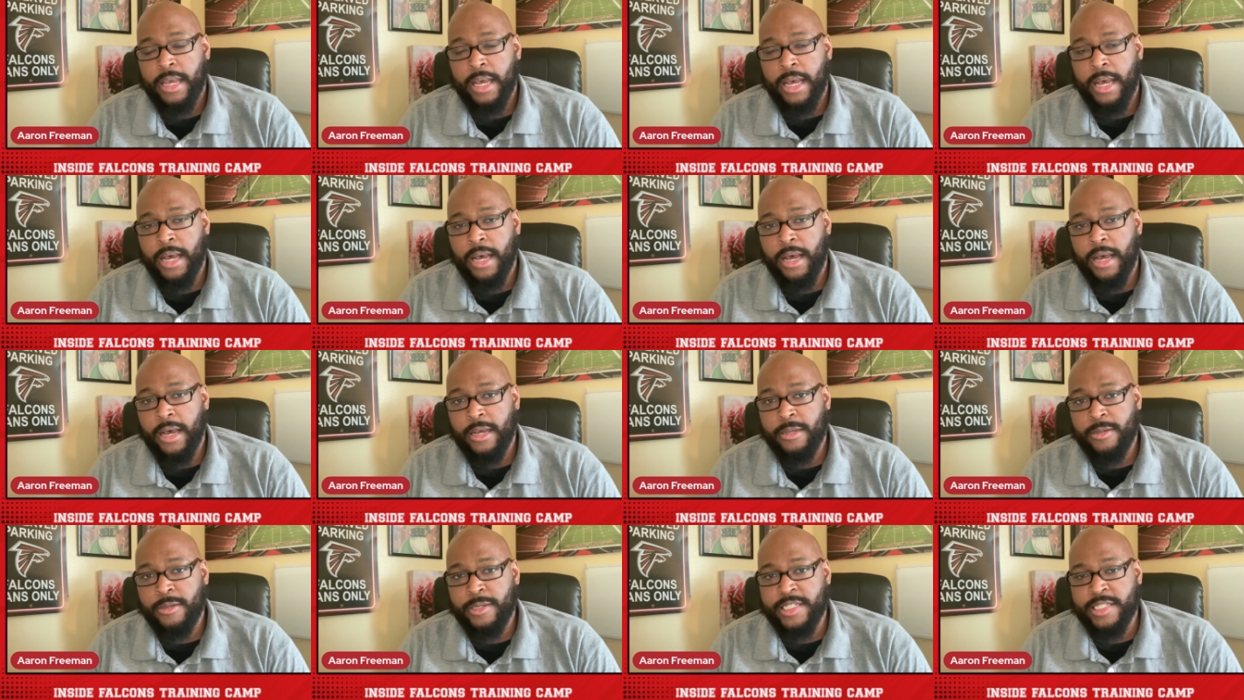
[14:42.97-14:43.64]

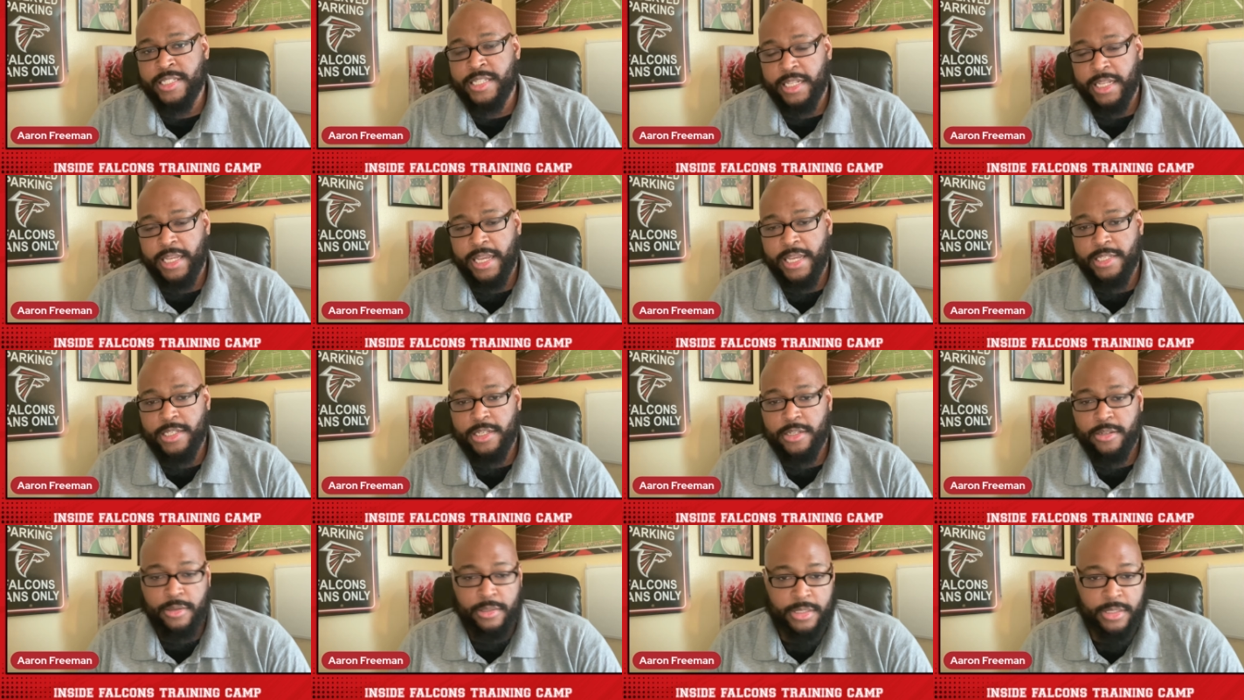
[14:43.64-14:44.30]
uh, extending
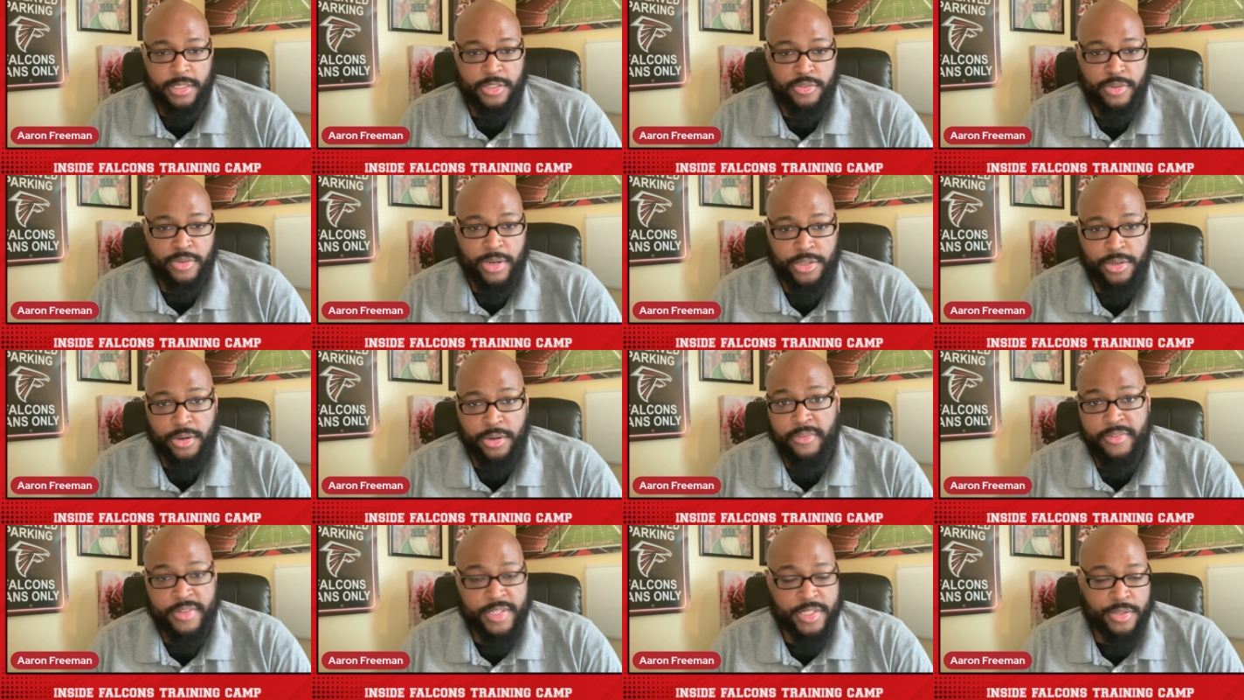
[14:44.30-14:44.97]
AJ the
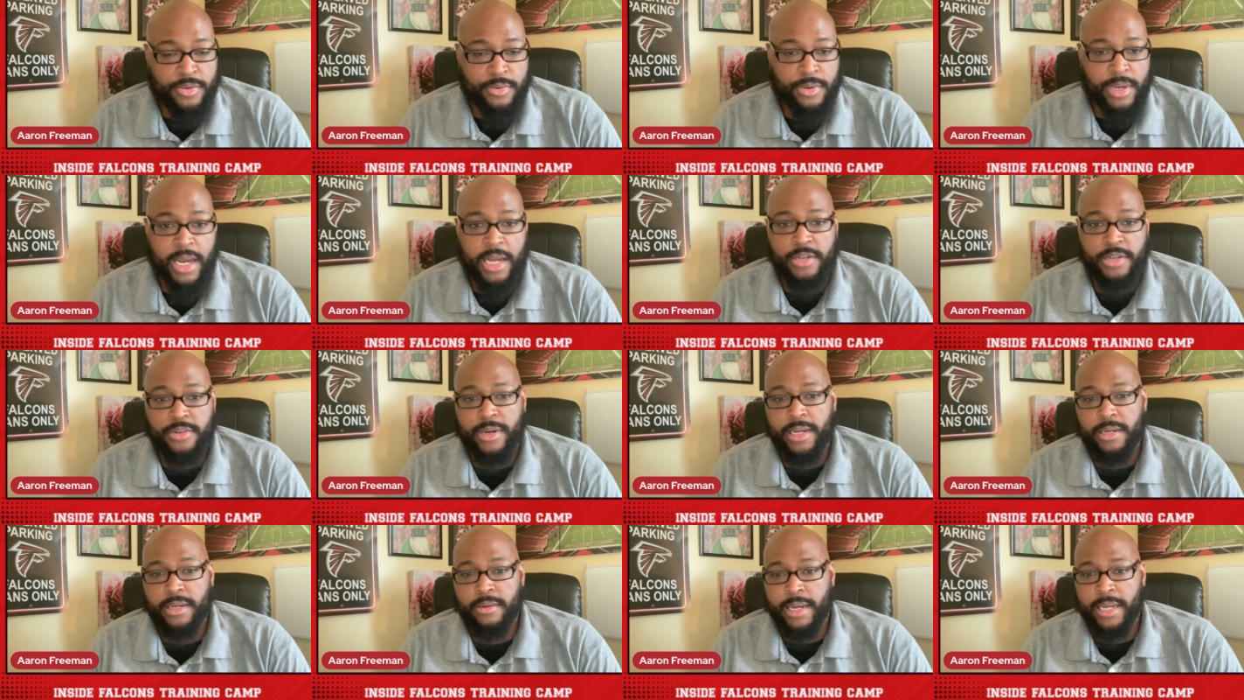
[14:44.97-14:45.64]
structure of his new
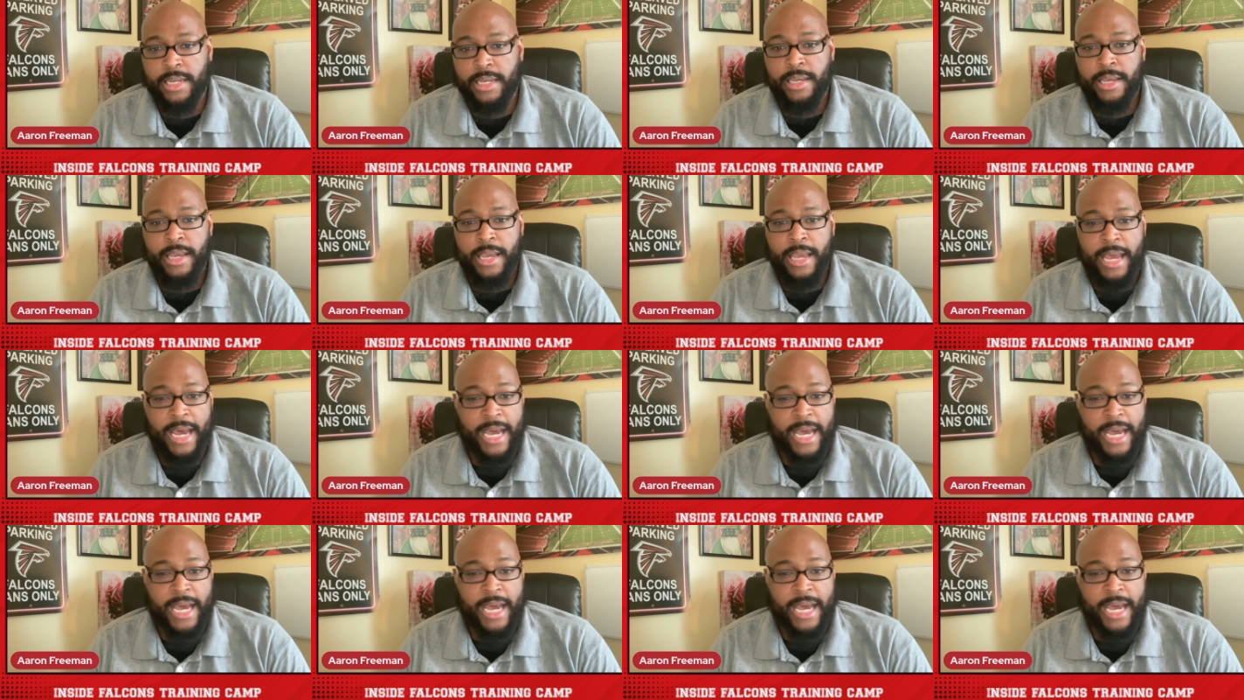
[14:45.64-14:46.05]
contract, right?